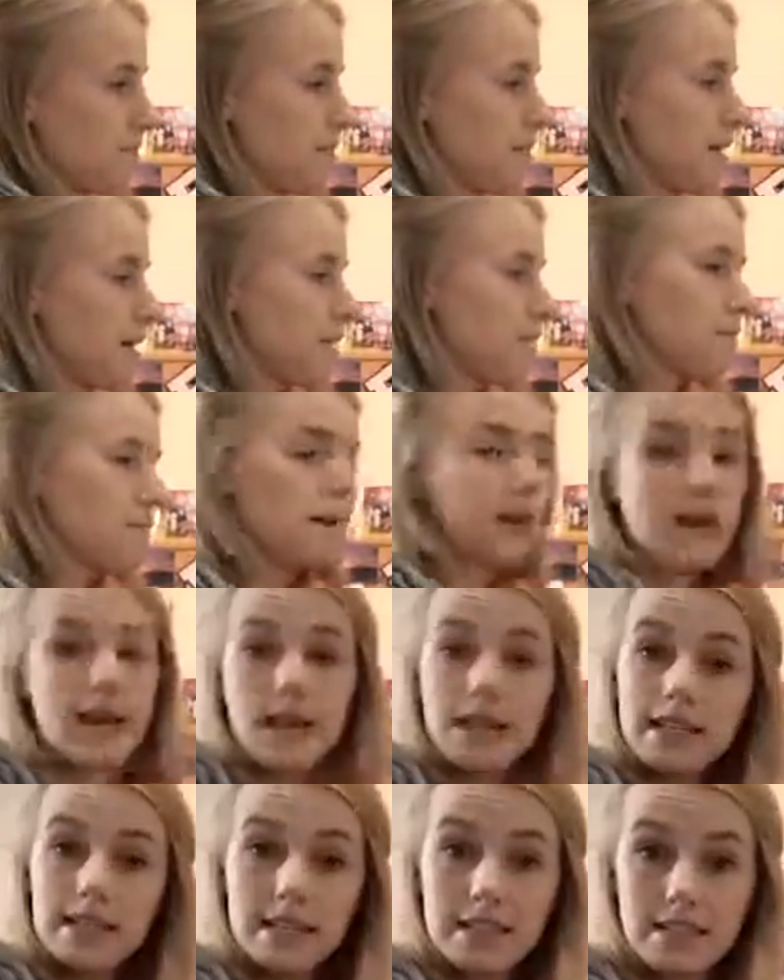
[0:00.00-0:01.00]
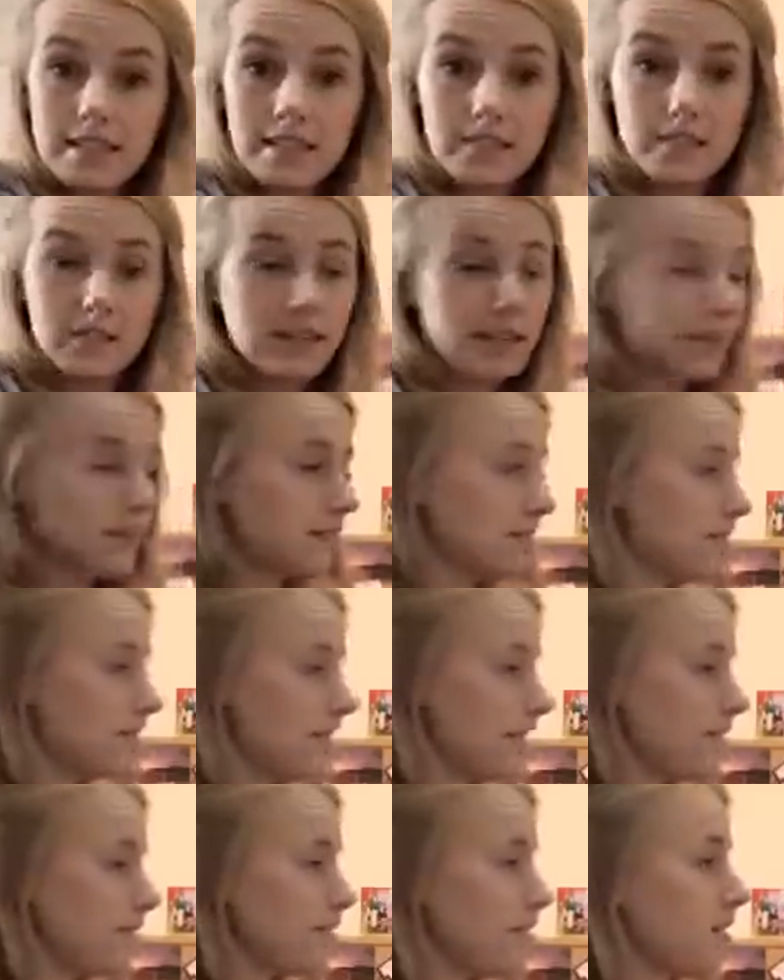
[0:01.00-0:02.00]
But my x's don't cancel
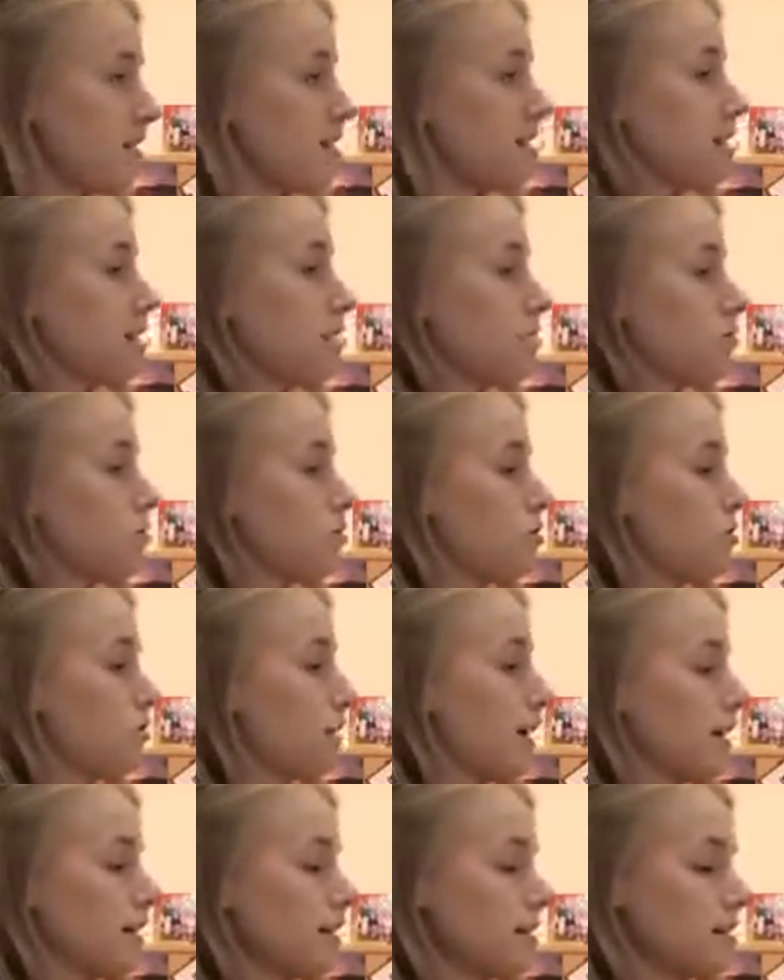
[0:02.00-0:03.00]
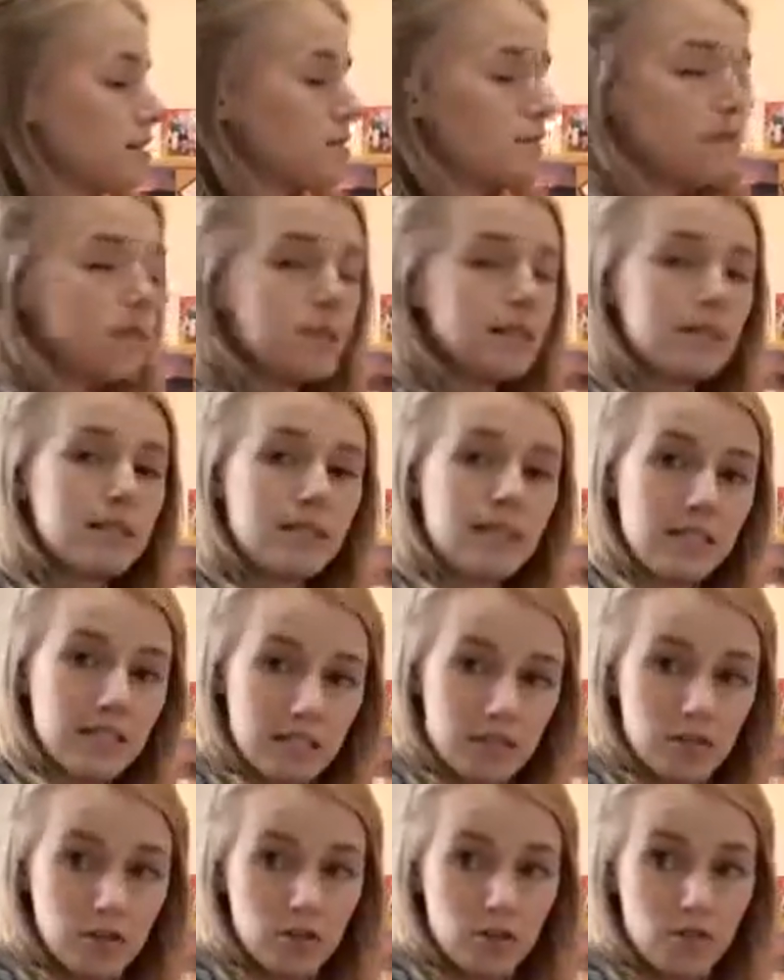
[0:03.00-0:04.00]
out. 2x plus an
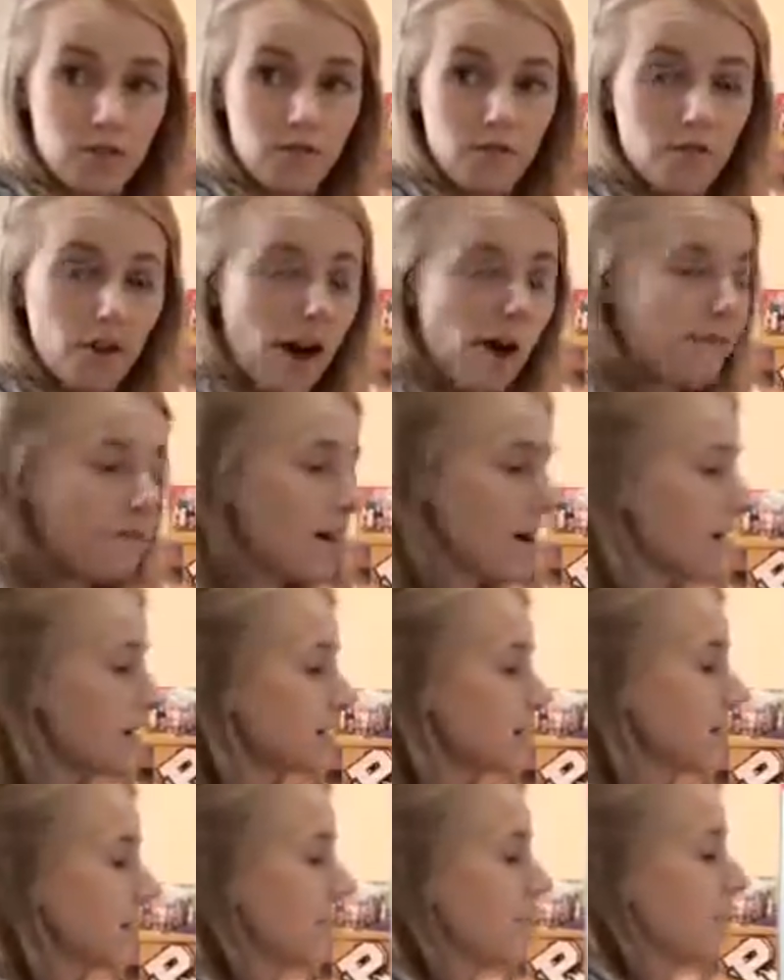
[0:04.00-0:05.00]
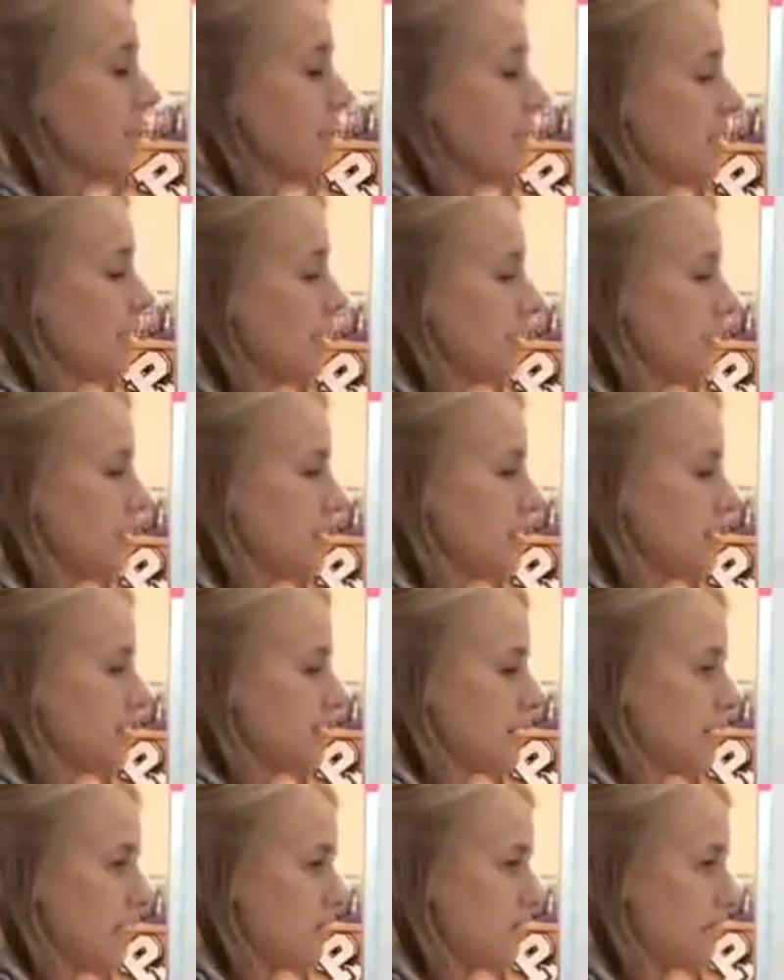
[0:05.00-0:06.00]
additional 5x is
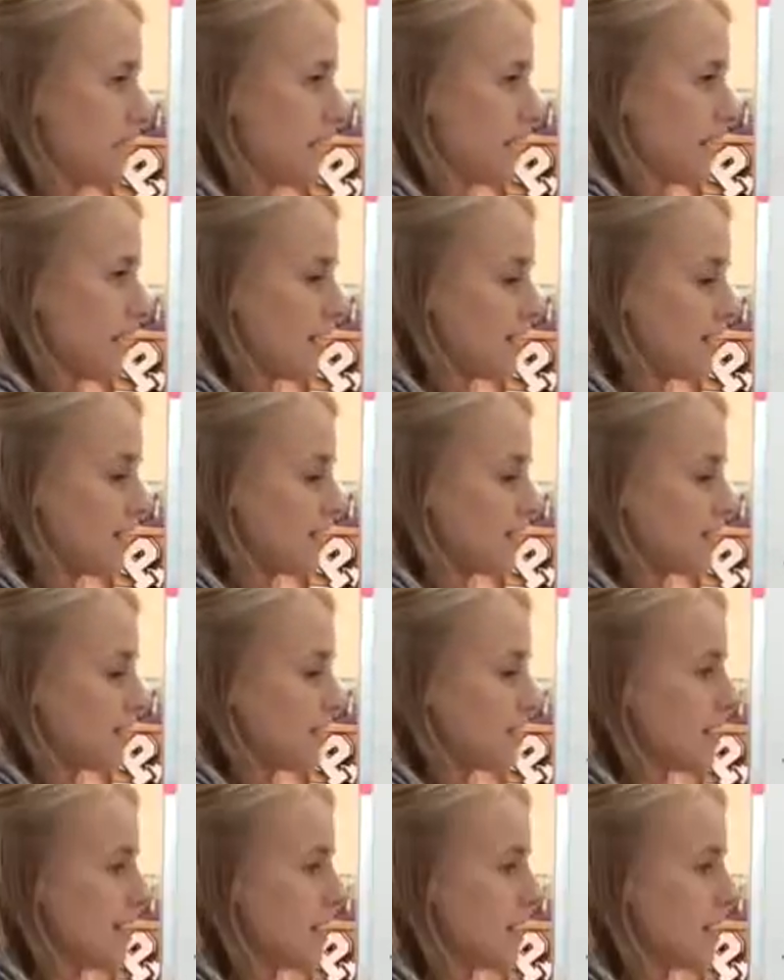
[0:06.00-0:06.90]
7x,